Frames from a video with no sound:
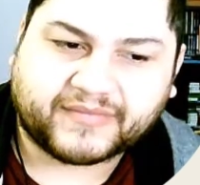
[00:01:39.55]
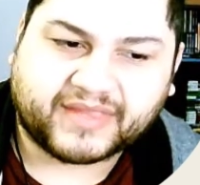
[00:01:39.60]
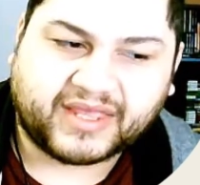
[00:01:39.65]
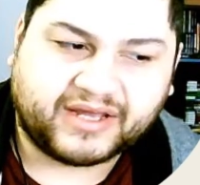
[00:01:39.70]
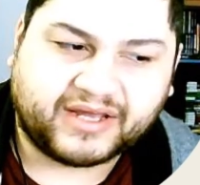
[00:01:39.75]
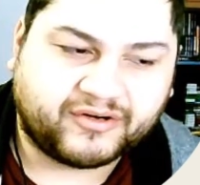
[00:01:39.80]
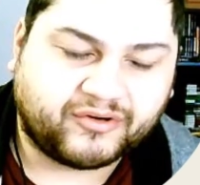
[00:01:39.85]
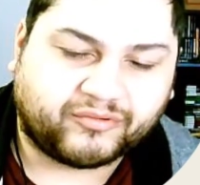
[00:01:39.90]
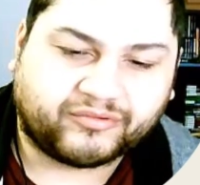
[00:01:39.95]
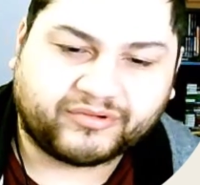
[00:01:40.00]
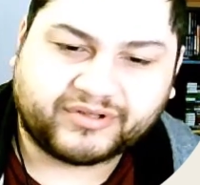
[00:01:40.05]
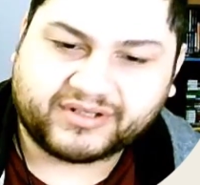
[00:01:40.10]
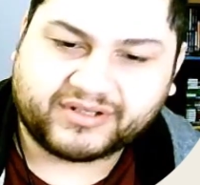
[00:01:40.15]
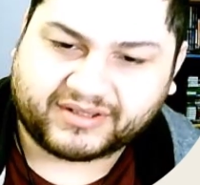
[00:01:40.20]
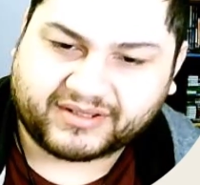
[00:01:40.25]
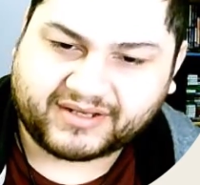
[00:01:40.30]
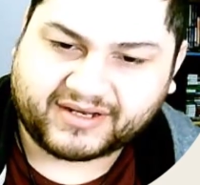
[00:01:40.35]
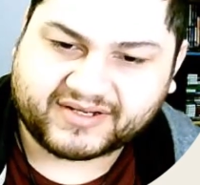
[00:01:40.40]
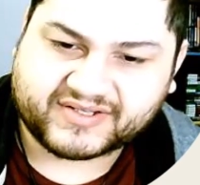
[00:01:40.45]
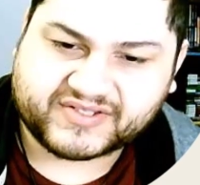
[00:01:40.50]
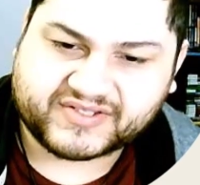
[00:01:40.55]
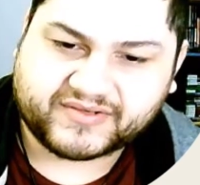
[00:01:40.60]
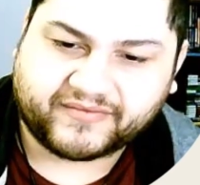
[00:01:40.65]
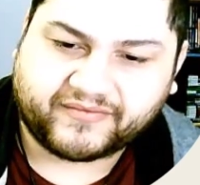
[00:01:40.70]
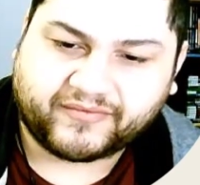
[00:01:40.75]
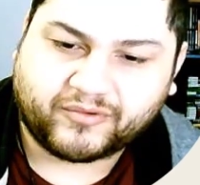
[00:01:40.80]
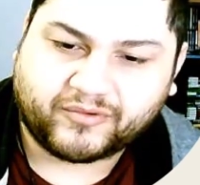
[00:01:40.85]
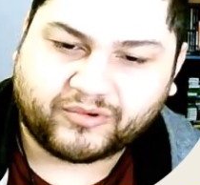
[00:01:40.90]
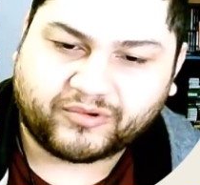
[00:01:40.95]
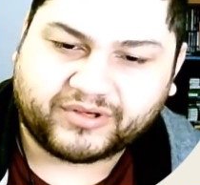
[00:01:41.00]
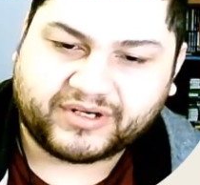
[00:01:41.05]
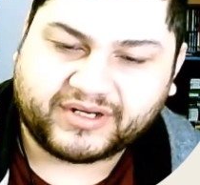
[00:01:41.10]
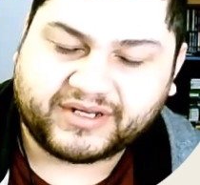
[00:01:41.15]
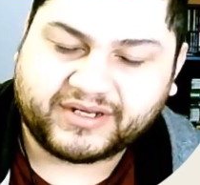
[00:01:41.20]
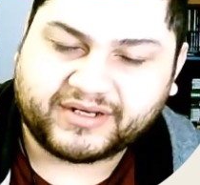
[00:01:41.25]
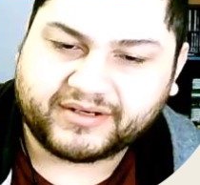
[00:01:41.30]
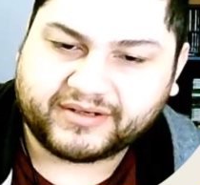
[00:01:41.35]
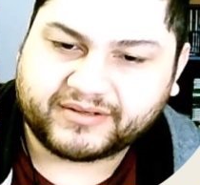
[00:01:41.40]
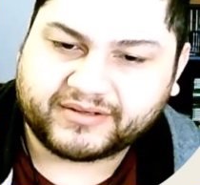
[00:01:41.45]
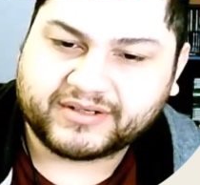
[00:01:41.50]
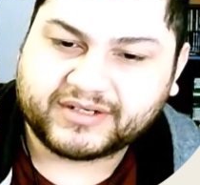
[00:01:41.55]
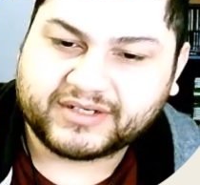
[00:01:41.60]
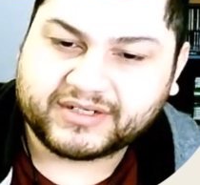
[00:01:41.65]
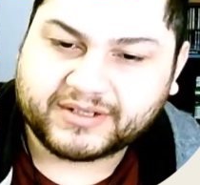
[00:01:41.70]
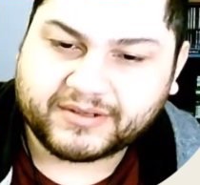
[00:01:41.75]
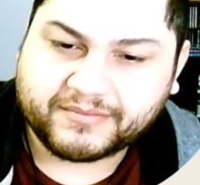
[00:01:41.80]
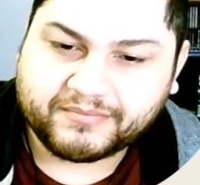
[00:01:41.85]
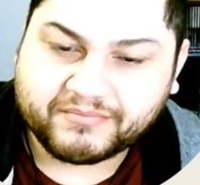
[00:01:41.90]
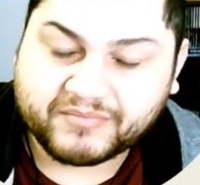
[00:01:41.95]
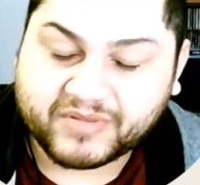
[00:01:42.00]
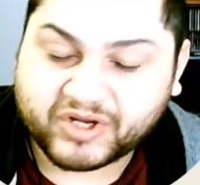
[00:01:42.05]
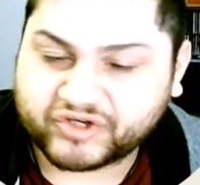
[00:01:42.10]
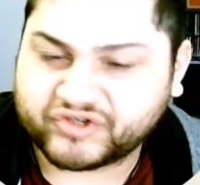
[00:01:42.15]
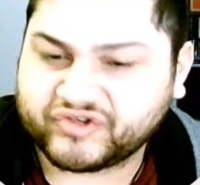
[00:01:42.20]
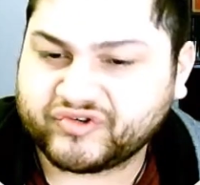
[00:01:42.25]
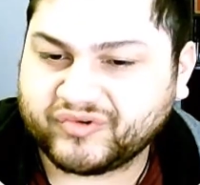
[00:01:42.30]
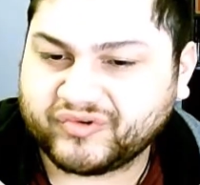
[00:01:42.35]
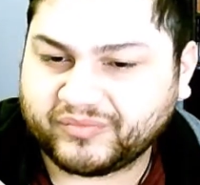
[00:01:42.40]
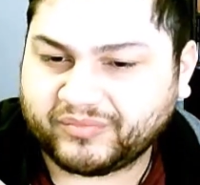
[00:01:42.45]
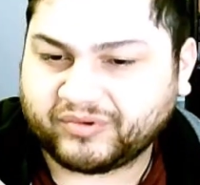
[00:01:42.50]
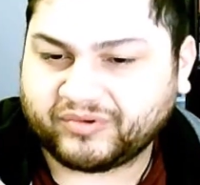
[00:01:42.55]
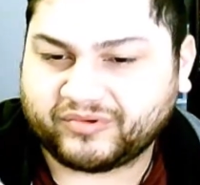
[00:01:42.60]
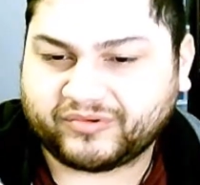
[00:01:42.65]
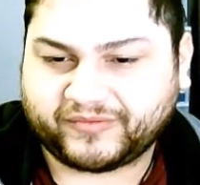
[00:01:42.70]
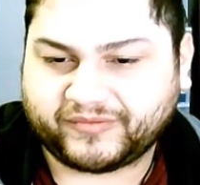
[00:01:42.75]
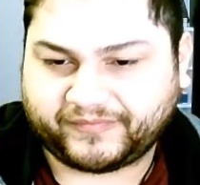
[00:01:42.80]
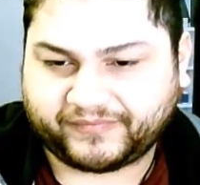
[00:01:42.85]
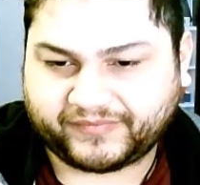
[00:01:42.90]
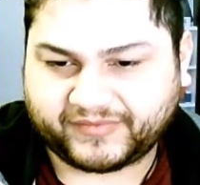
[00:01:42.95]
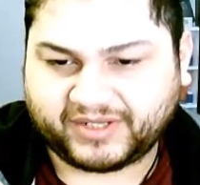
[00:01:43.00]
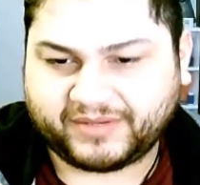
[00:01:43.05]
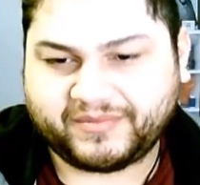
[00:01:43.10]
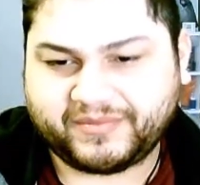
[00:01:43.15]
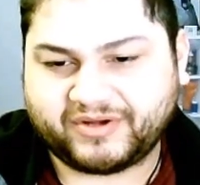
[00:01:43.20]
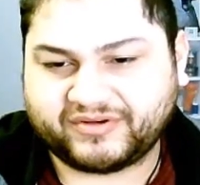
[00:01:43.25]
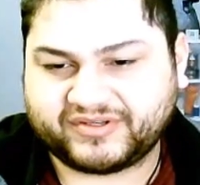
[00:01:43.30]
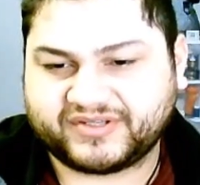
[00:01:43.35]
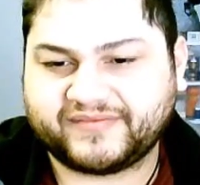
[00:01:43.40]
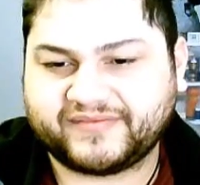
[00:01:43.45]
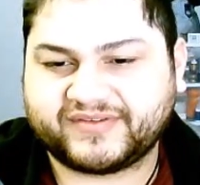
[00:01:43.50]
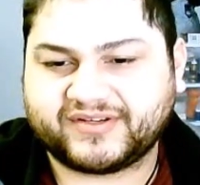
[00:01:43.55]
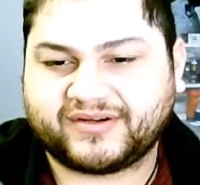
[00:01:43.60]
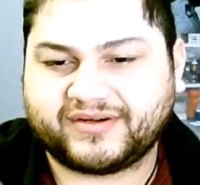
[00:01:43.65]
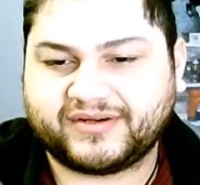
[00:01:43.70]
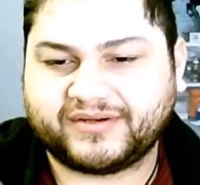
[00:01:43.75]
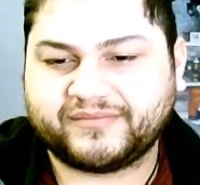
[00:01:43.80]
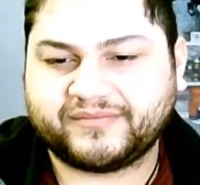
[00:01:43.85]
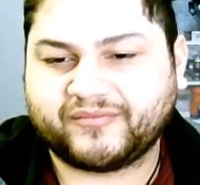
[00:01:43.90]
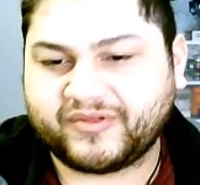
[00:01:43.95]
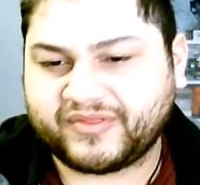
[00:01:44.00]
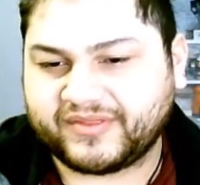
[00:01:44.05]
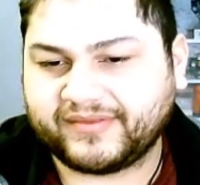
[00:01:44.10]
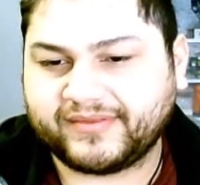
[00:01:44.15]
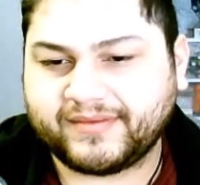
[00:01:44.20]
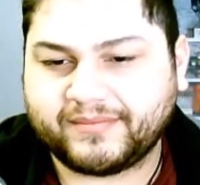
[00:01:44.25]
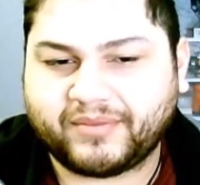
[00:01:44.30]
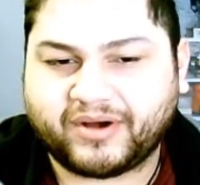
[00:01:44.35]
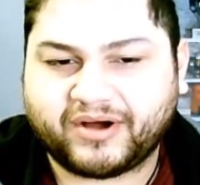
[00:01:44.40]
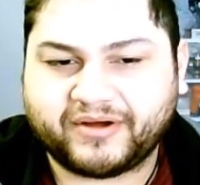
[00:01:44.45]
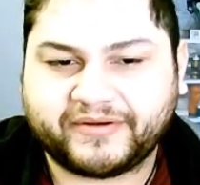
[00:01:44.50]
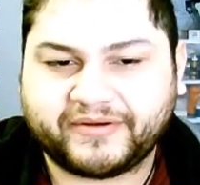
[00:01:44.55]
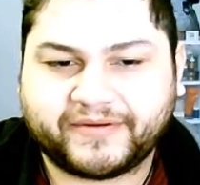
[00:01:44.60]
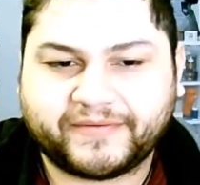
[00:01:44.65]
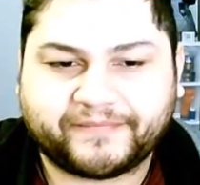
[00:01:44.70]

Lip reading: and only lasts for a measurable amount of time within the body.